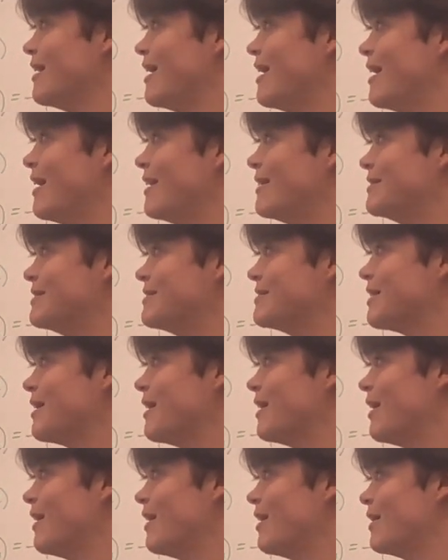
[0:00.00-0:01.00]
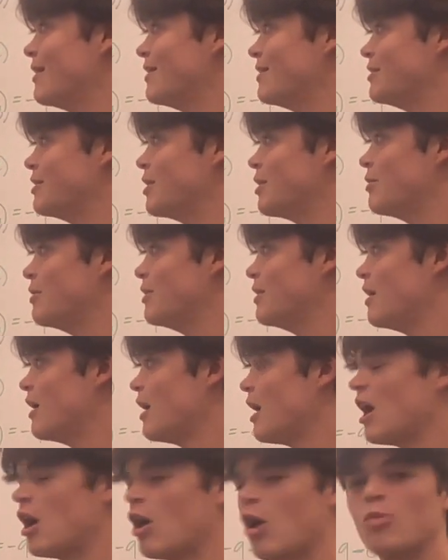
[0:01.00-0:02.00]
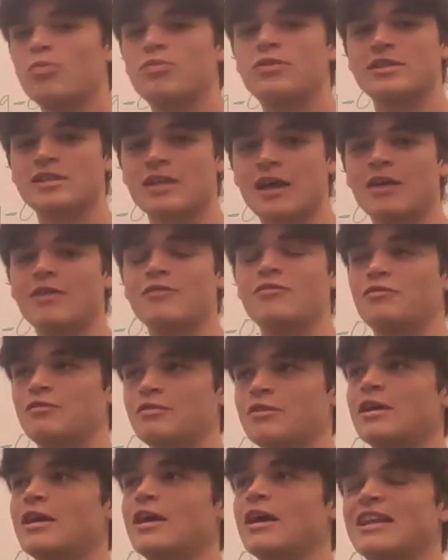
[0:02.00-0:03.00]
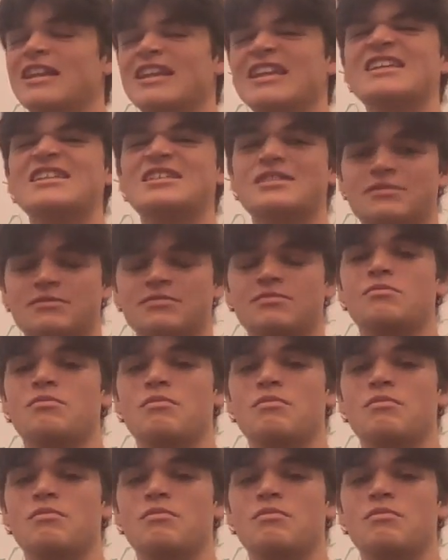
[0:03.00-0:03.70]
and I hope this kind of at least